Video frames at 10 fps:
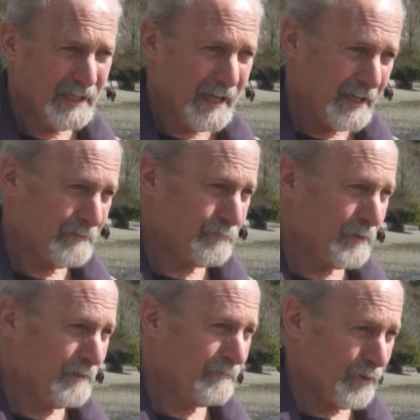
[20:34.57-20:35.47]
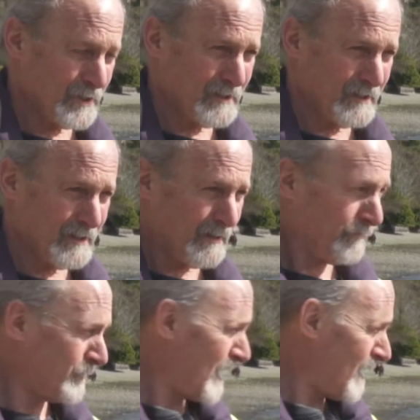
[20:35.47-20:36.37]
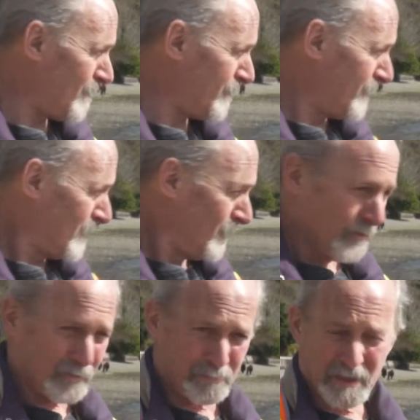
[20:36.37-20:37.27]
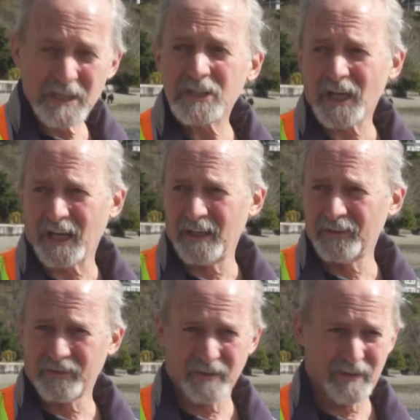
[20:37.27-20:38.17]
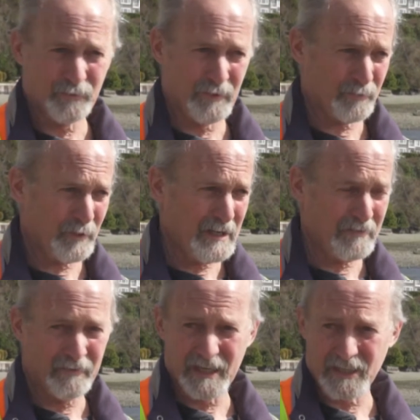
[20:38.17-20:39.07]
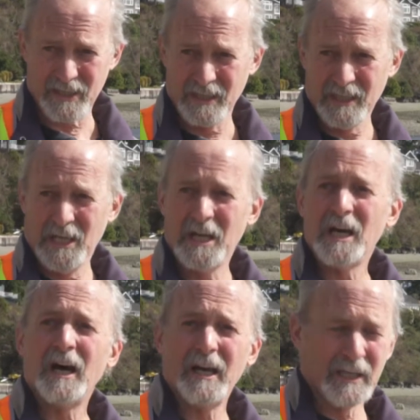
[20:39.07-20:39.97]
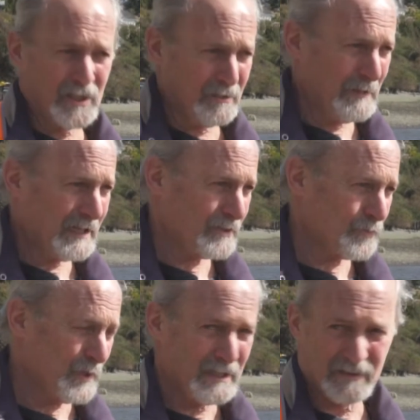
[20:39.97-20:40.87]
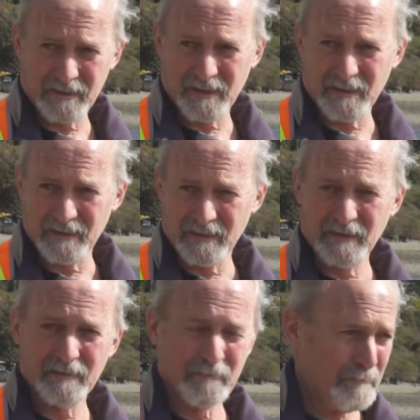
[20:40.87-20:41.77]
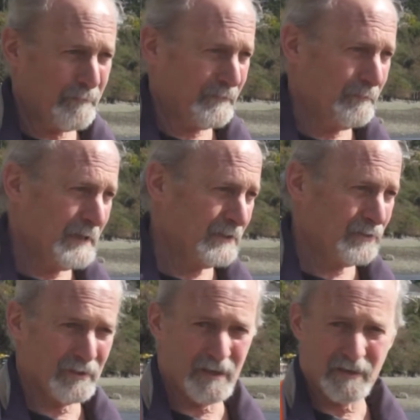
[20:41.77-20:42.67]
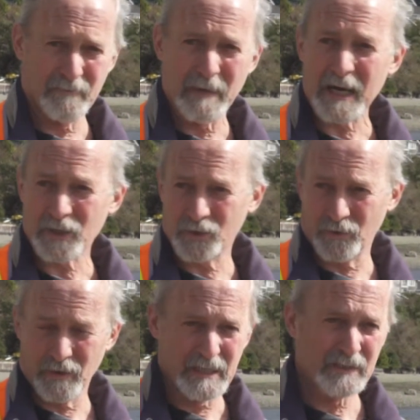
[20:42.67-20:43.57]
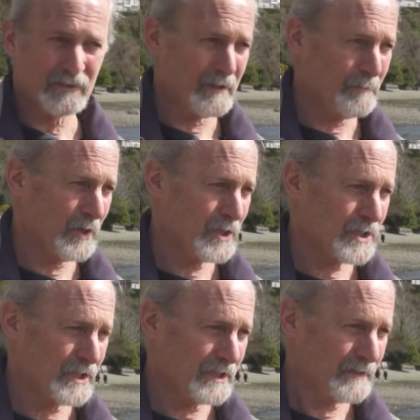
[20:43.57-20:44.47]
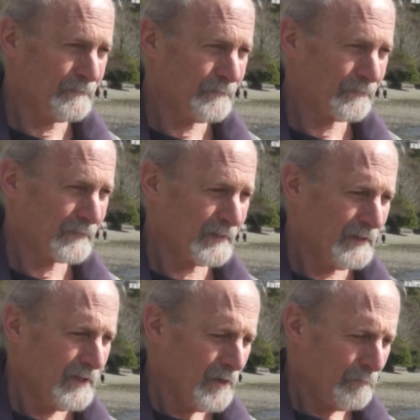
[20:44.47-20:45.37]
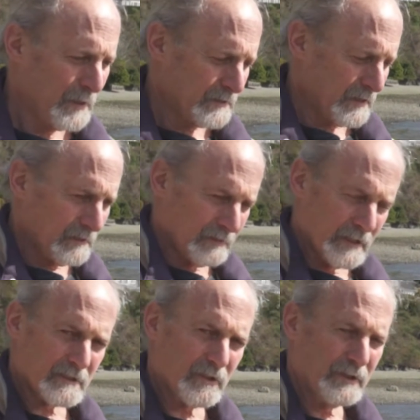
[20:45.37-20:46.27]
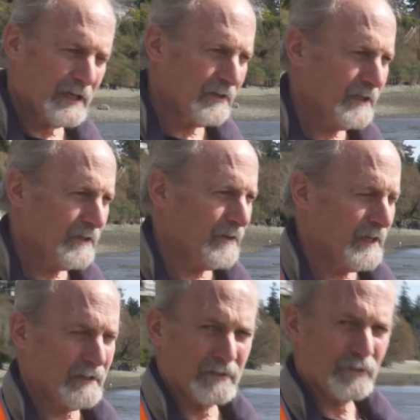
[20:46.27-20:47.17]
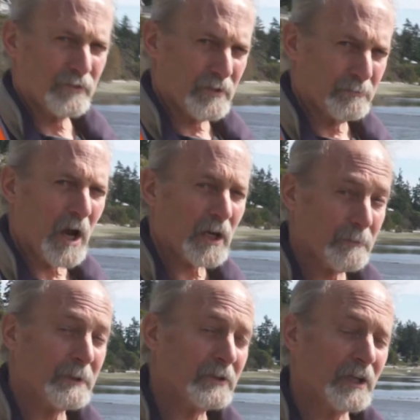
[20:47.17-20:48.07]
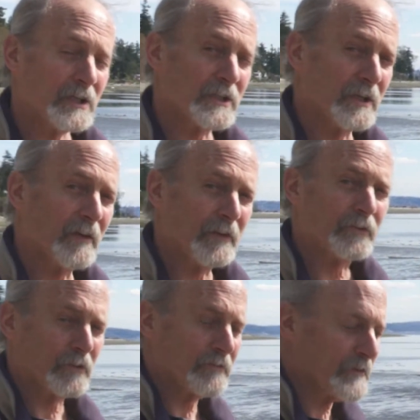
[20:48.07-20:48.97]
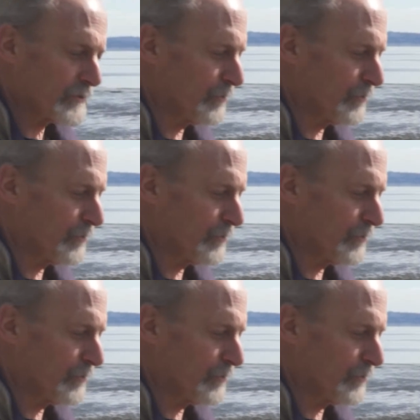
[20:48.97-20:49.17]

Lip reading: And if we're unfortunate enough to have spring tides with wave events, it could make its way into the backshore and into the marsh there. But let's go down here and do some documentation on this surface